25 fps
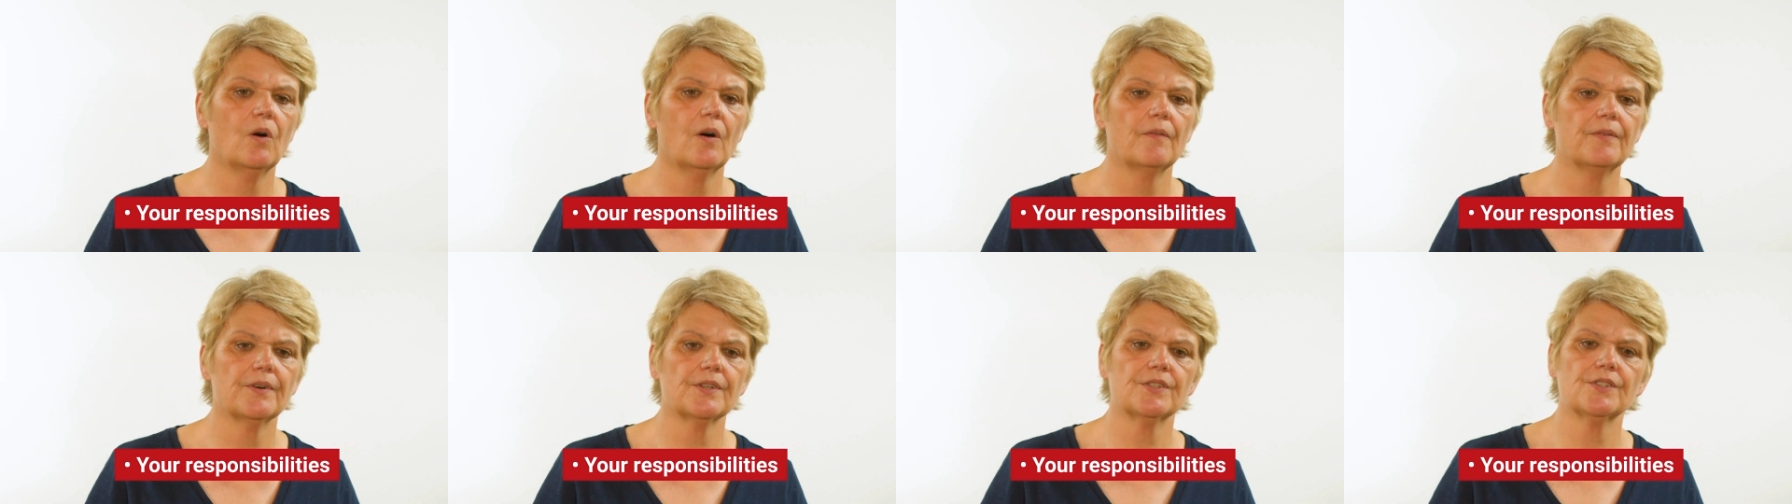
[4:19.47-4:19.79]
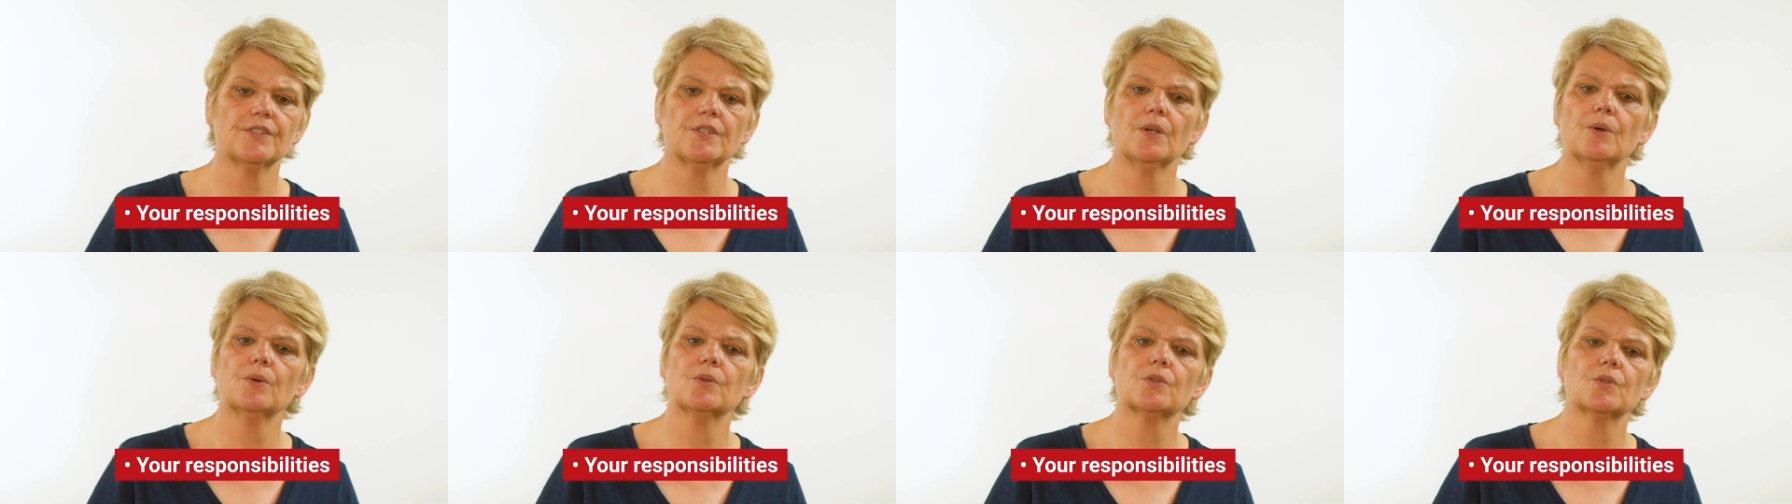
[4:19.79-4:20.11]
of a
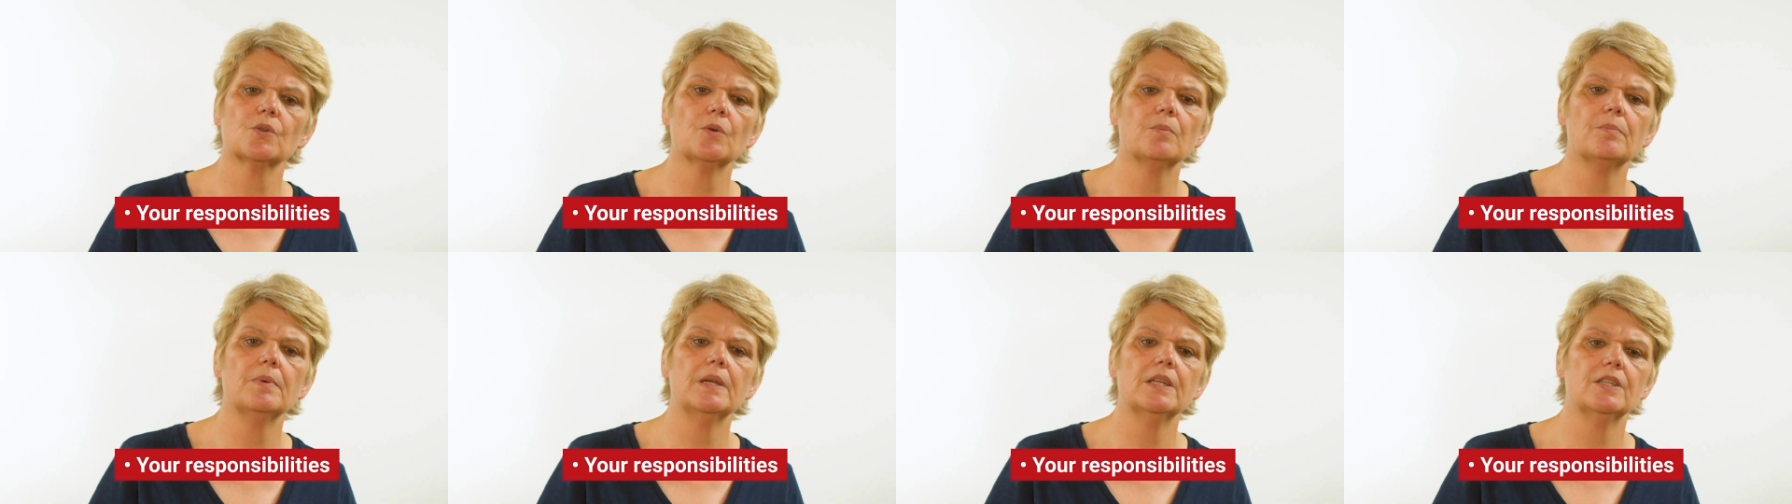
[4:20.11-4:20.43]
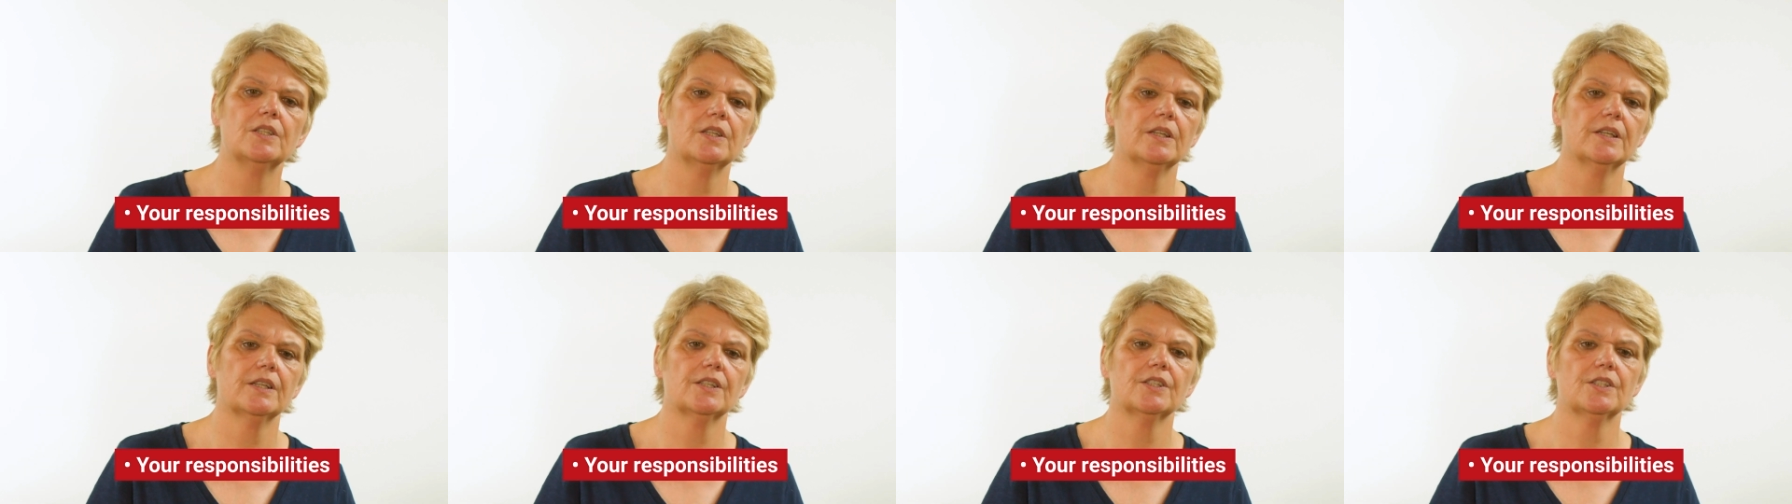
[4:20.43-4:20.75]
social
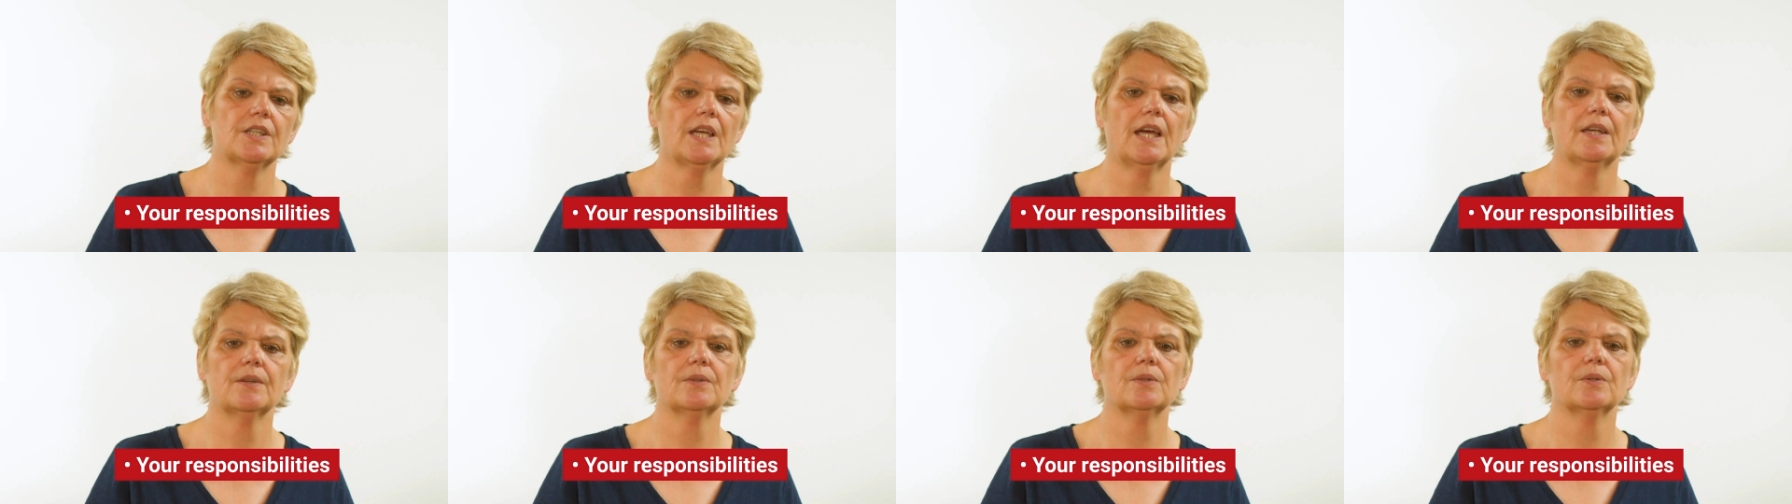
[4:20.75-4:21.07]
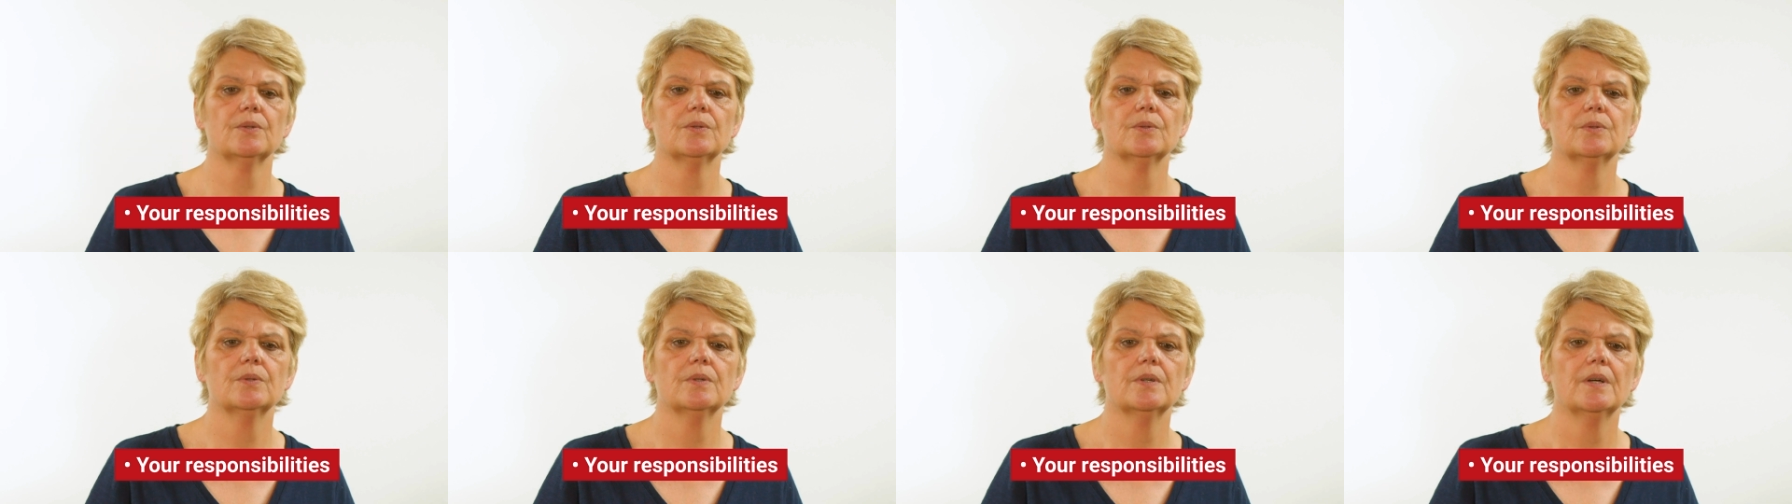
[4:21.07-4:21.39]
media
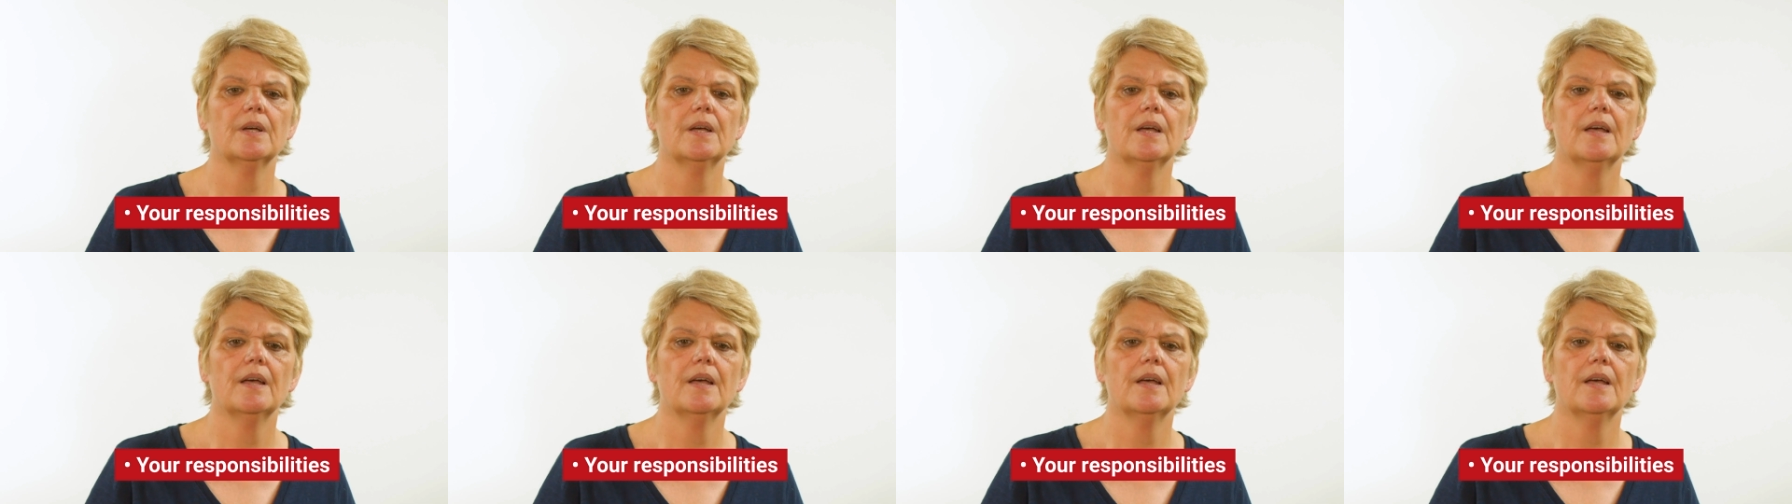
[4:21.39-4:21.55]
channel,